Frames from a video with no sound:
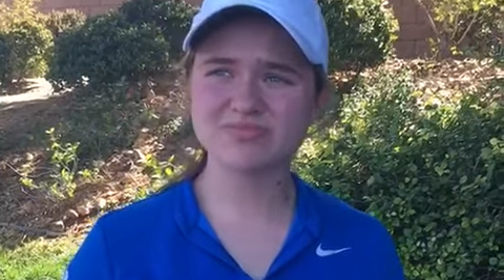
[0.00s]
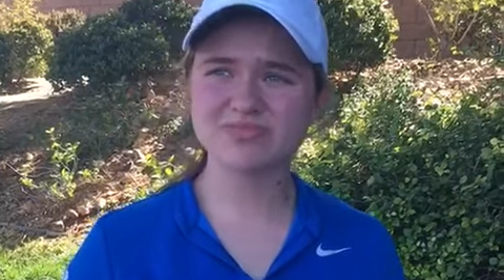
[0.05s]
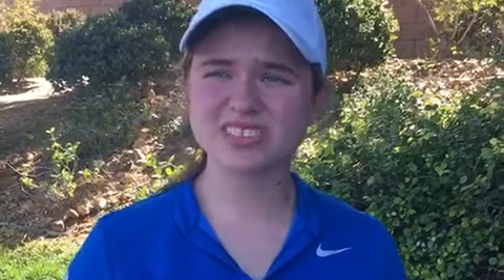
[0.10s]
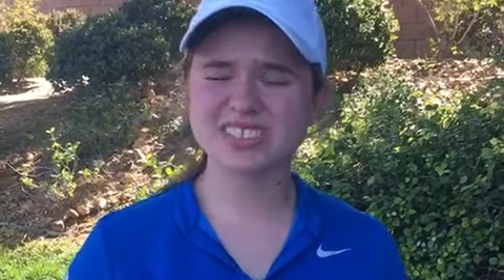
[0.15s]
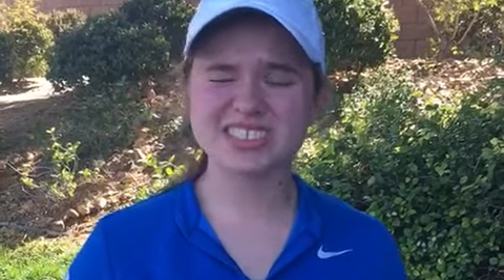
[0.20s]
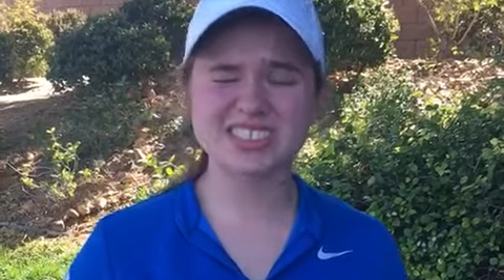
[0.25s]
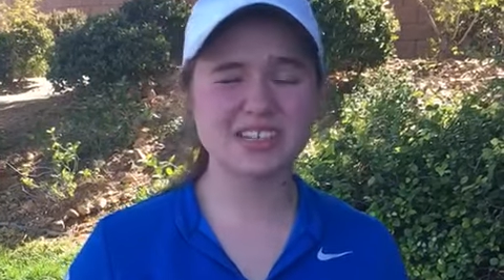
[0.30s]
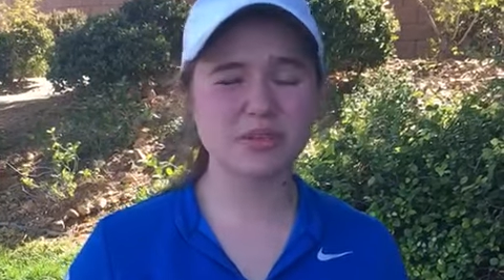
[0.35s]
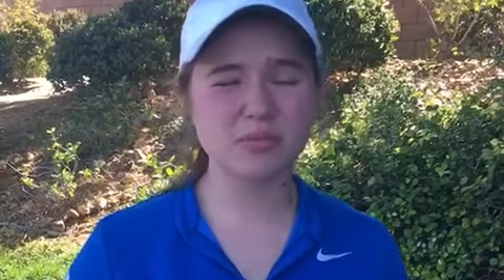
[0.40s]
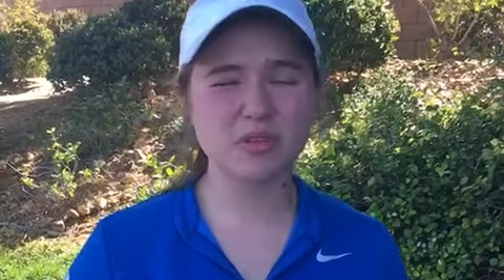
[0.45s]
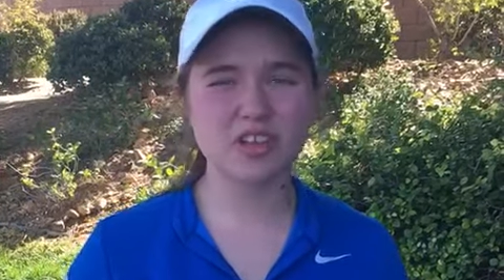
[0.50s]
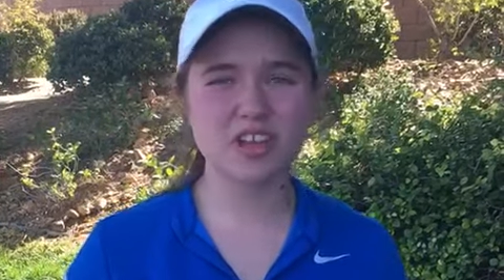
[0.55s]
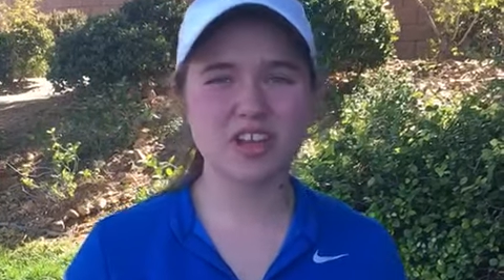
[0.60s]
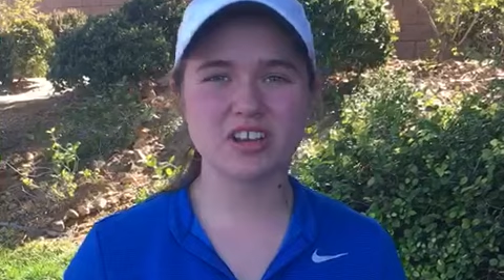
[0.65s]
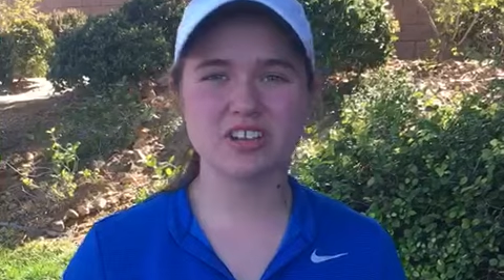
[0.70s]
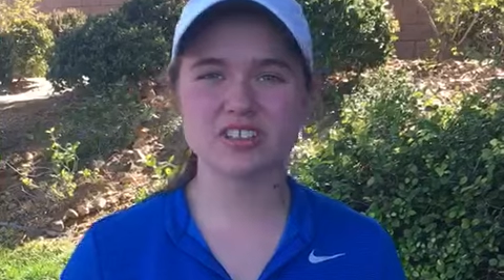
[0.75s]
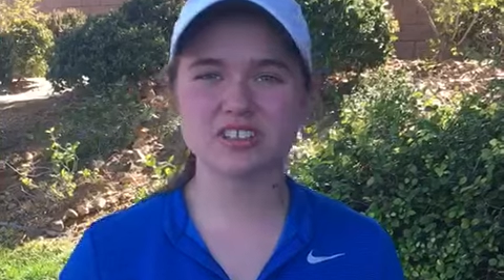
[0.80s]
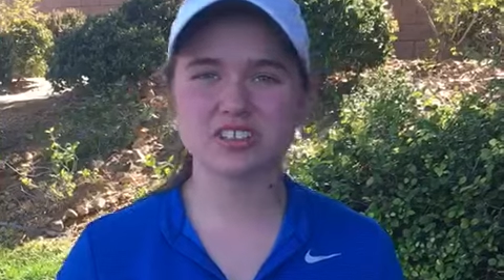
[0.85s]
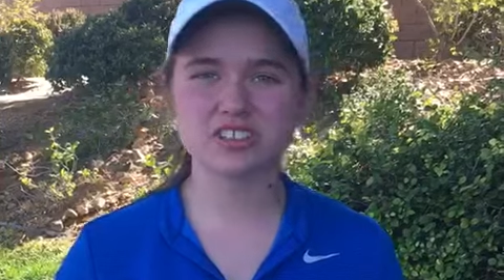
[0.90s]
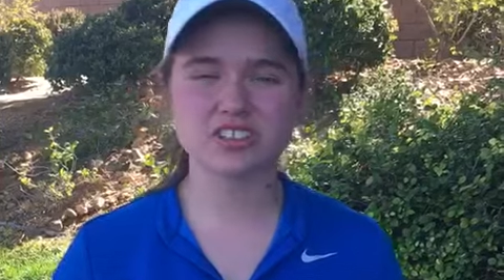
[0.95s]

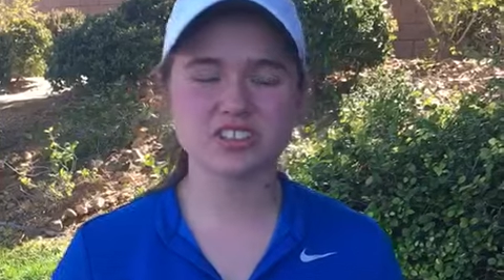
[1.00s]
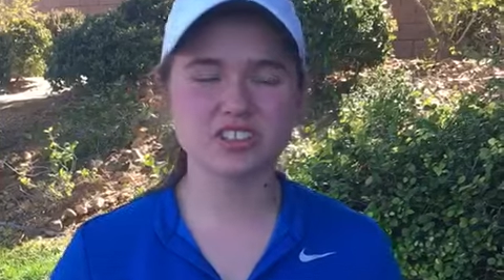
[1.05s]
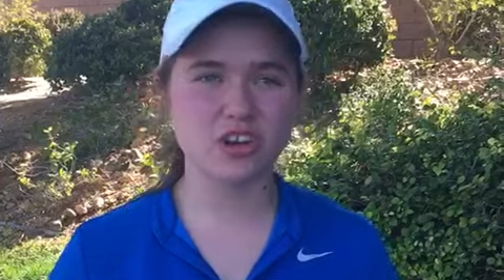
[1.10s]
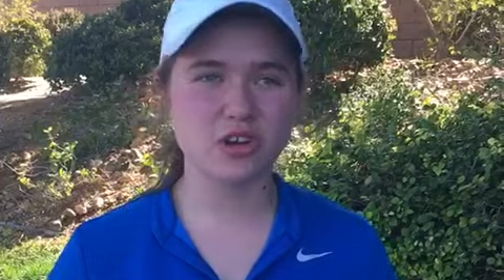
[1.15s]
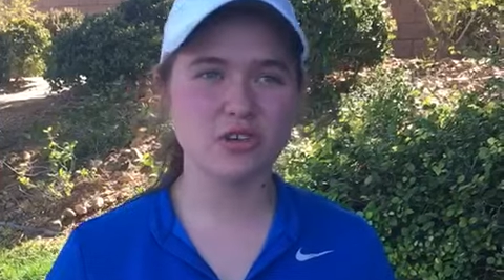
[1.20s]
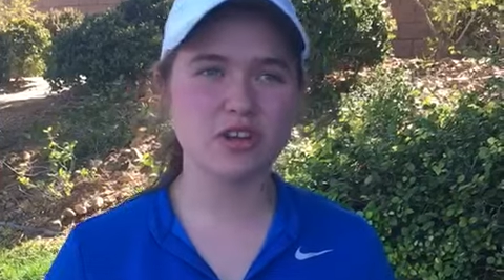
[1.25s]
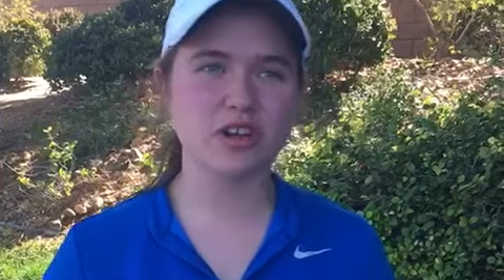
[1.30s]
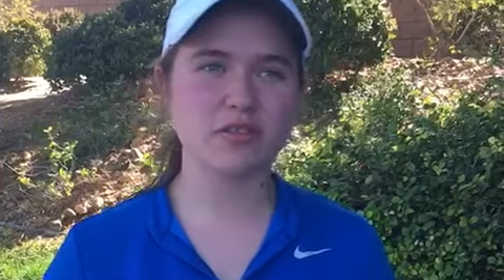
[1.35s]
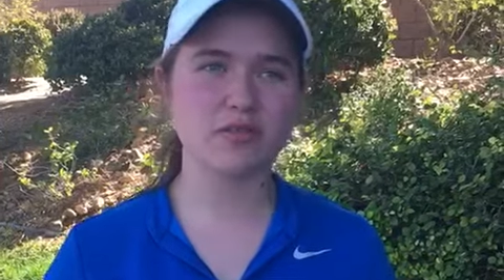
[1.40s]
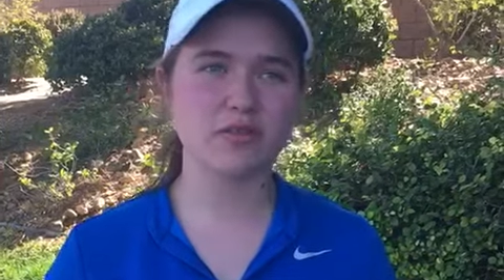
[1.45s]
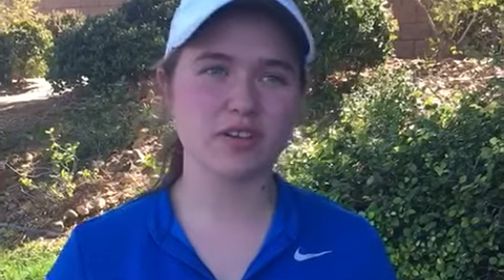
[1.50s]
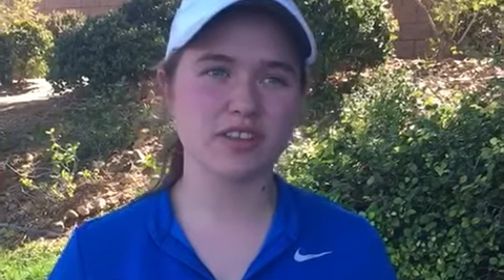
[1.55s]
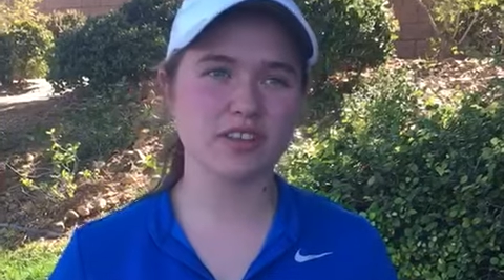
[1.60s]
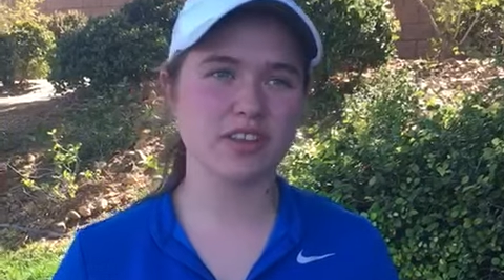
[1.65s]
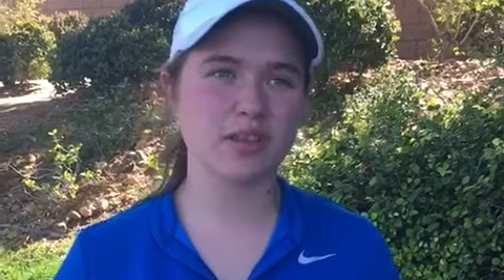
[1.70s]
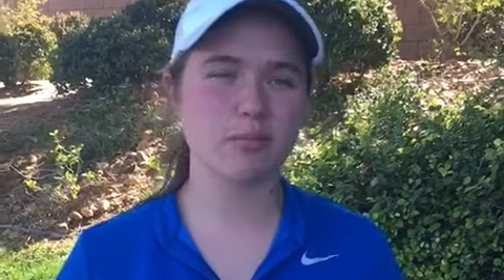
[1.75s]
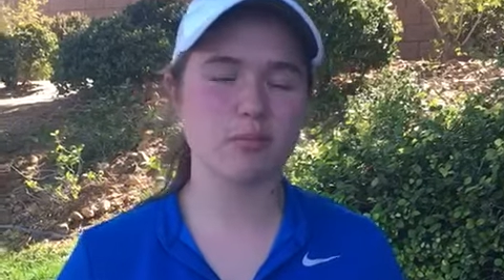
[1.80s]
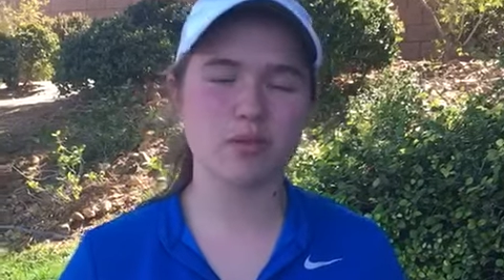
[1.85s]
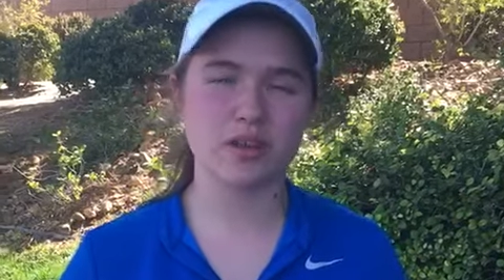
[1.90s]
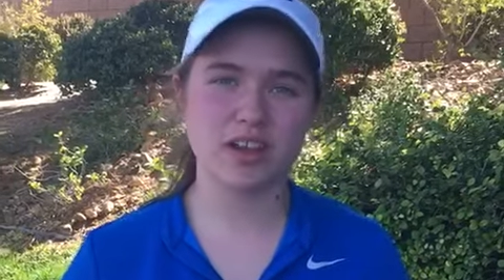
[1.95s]
simulators are so different
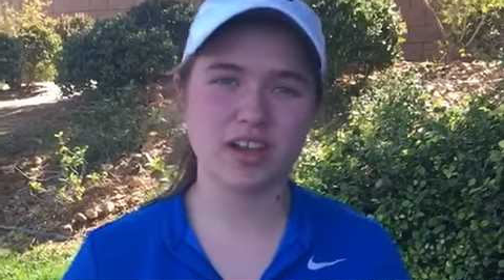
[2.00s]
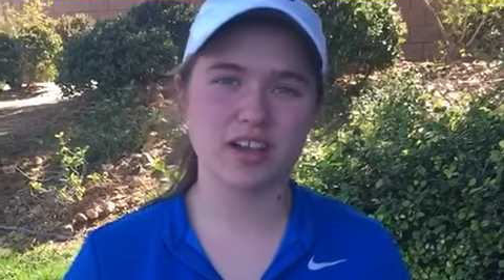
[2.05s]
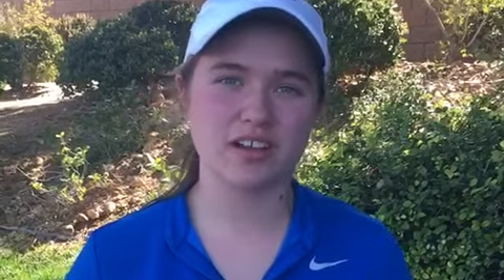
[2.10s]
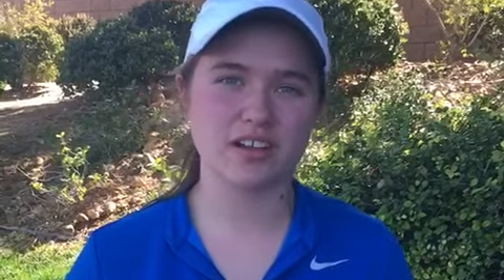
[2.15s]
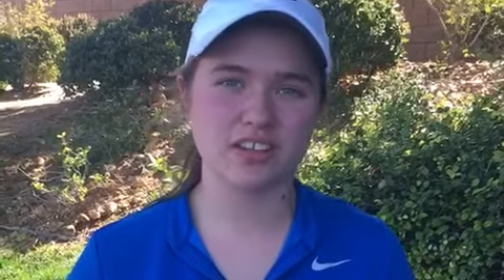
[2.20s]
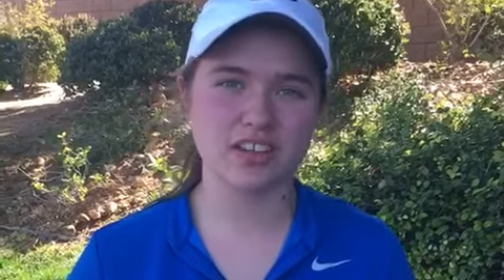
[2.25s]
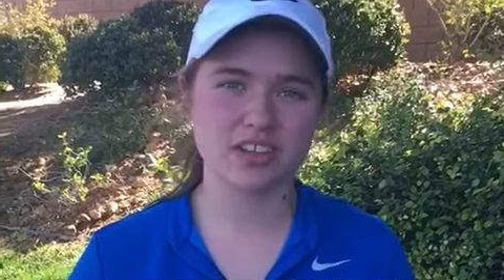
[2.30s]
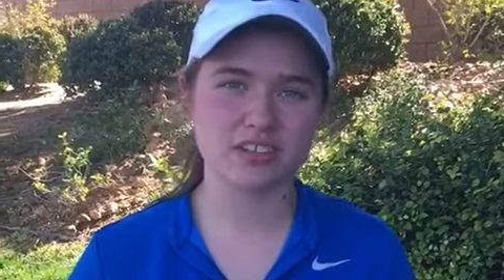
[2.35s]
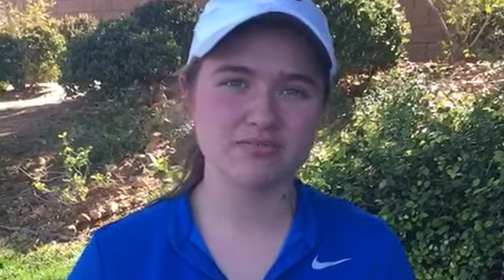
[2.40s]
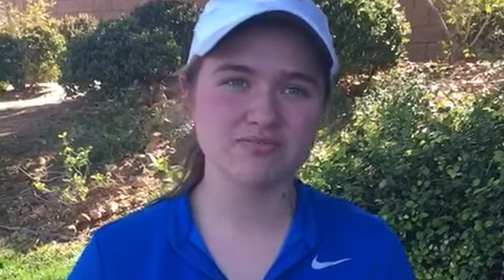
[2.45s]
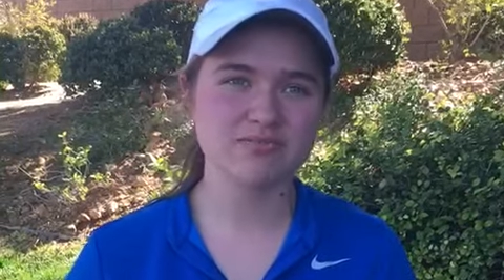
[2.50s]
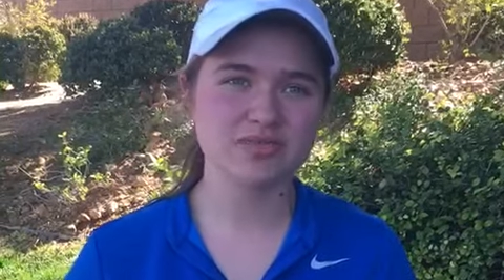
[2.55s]
than playing on the